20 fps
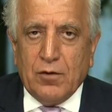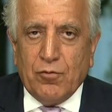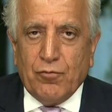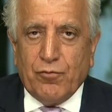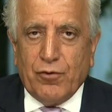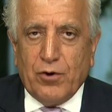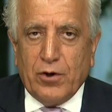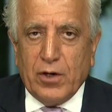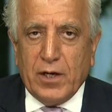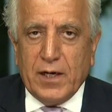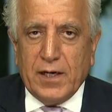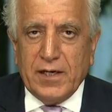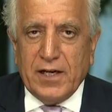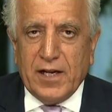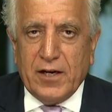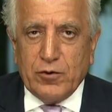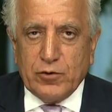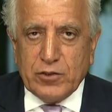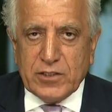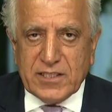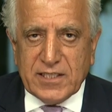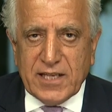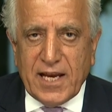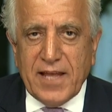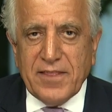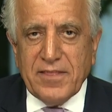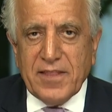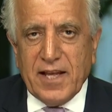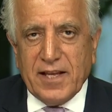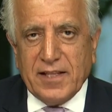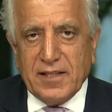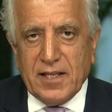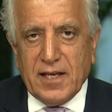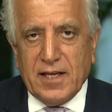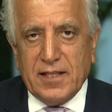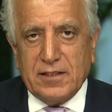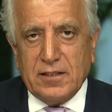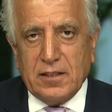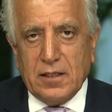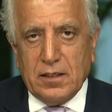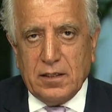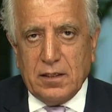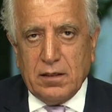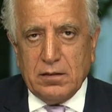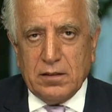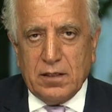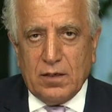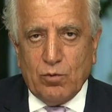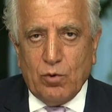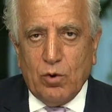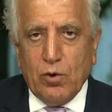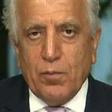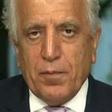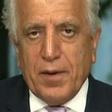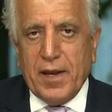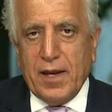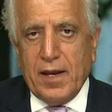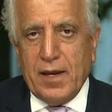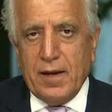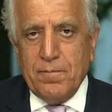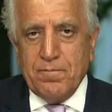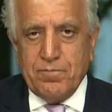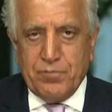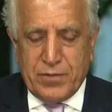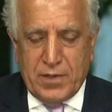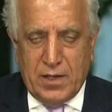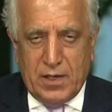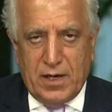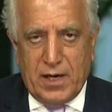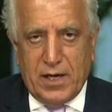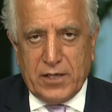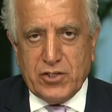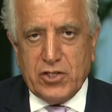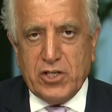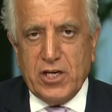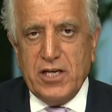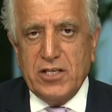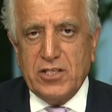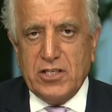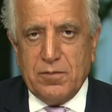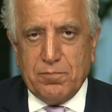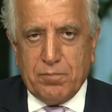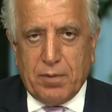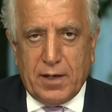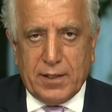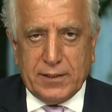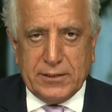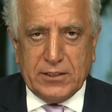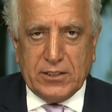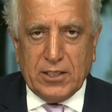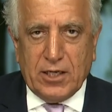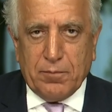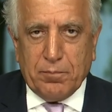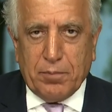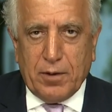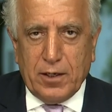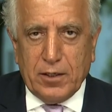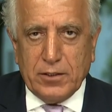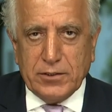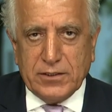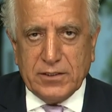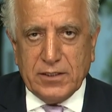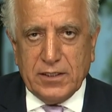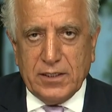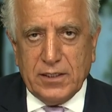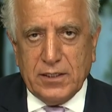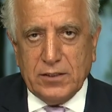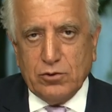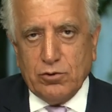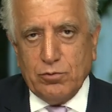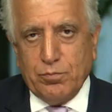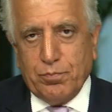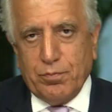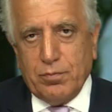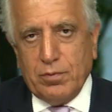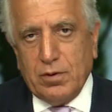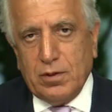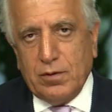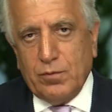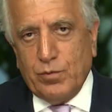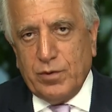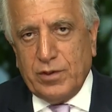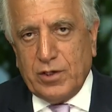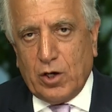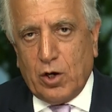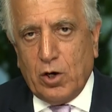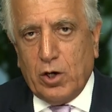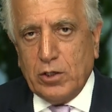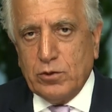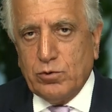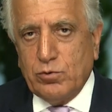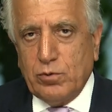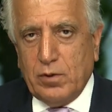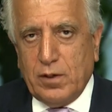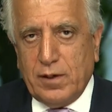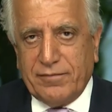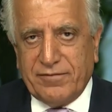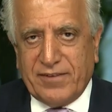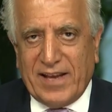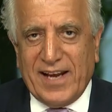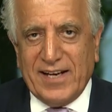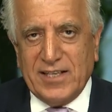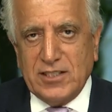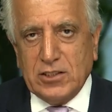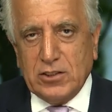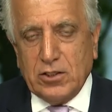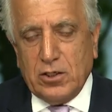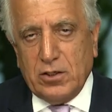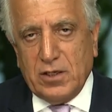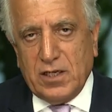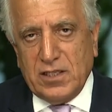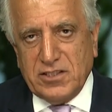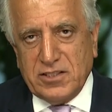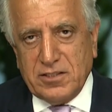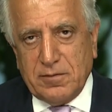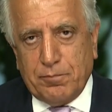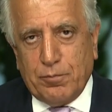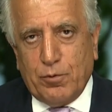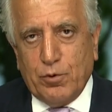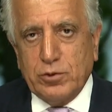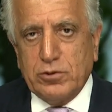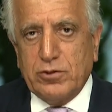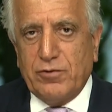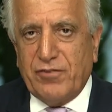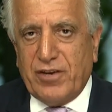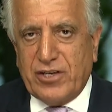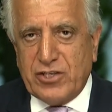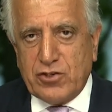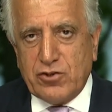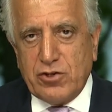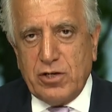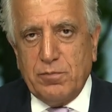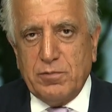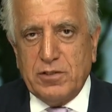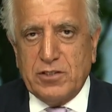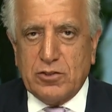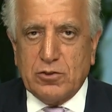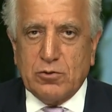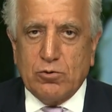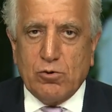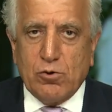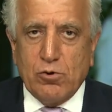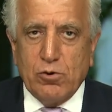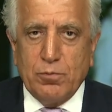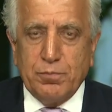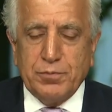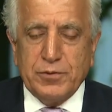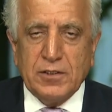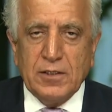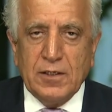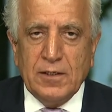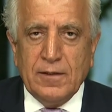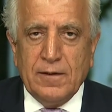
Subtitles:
for an understanding that there will be a change in Pakistan policy to, with regard to Afghanistan and support of extremist groups.